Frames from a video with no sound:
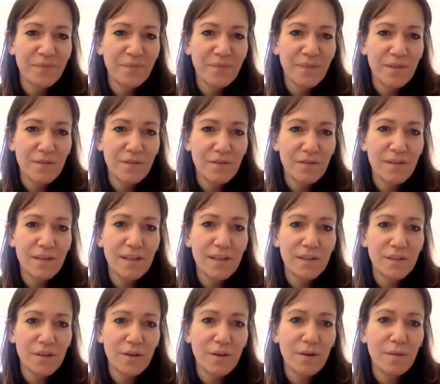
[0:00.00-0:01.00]
They've
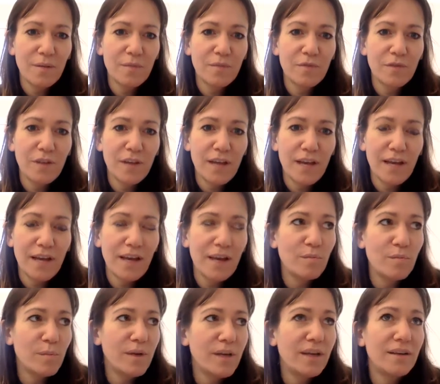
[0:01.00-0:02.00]
really shown up fully
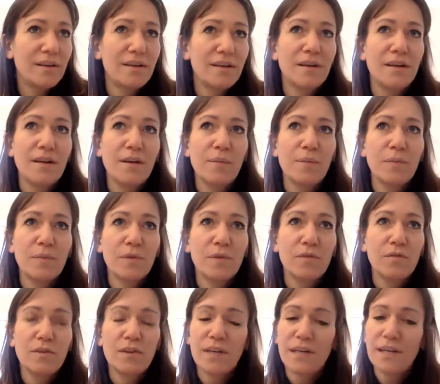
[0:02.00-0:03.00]
and been
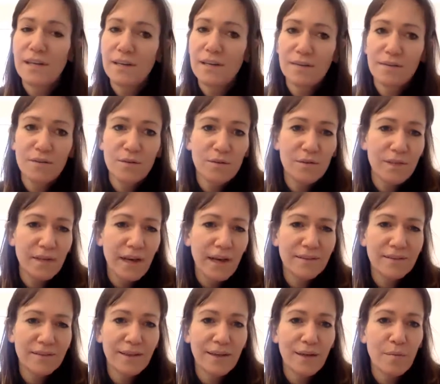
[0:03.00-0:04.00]
really
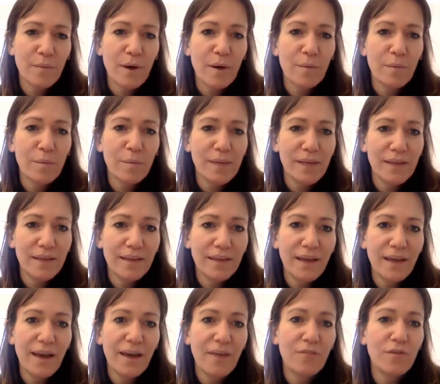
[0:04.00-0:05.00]
enthusiastic about being
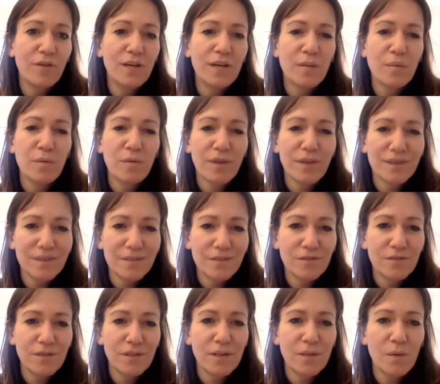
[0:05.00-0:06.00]
there, really
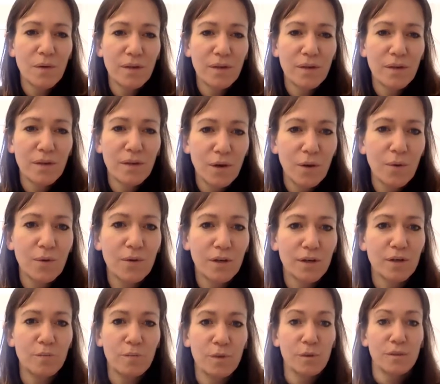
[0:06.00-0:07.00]
present, really wanting to know
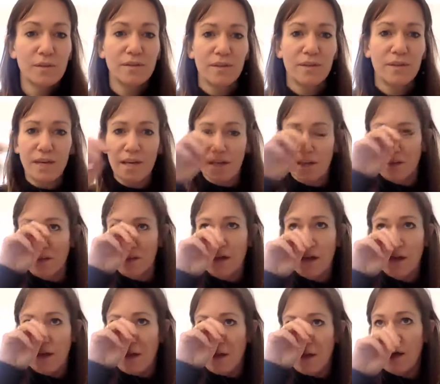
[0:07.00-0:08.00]
the community
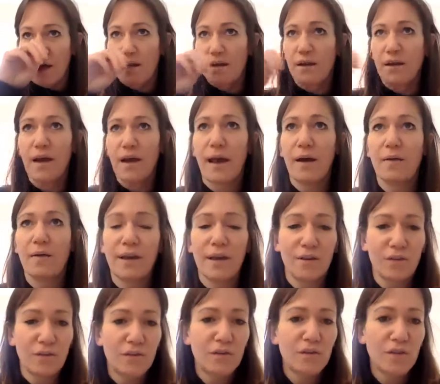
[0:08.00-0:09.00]
and how
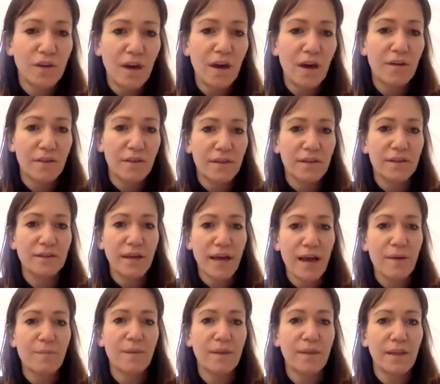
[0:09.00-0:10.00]
they could serve in the
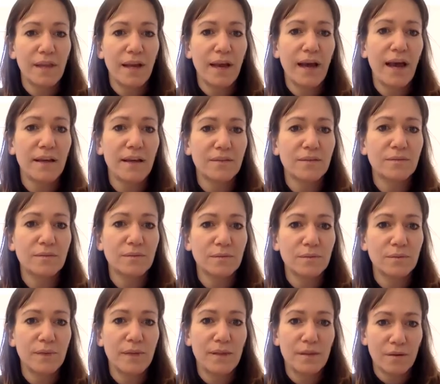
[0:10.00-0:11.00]
time that they had
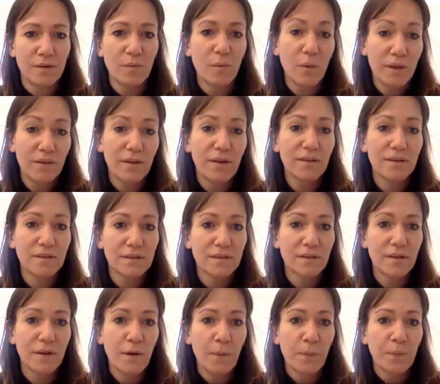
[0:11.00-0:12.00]
with
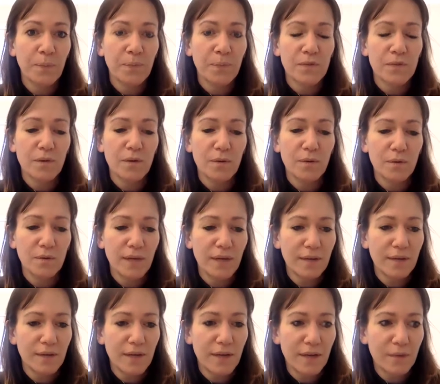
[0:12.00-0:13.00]
us. So
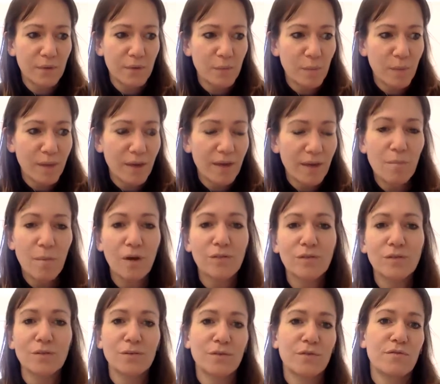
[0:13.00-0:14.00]
it was being
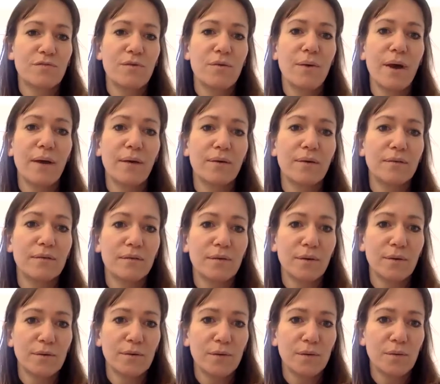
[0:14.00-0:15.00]
modeled throughout
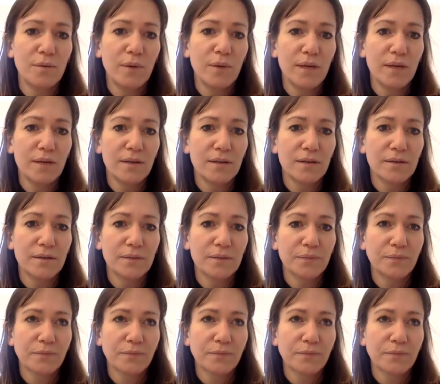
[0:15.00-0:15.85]
those 2 weeks